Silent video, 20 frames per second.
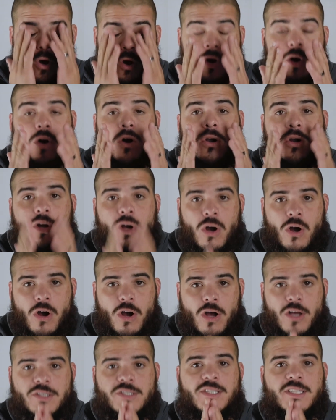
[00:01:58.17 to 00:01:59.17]
all
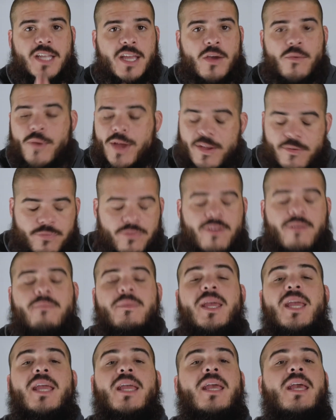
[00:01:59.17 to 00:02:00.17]
costs. Stay away
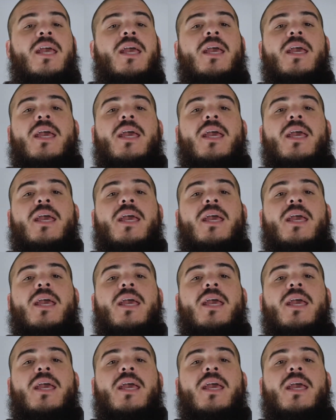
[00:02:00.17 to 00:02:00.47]
from it.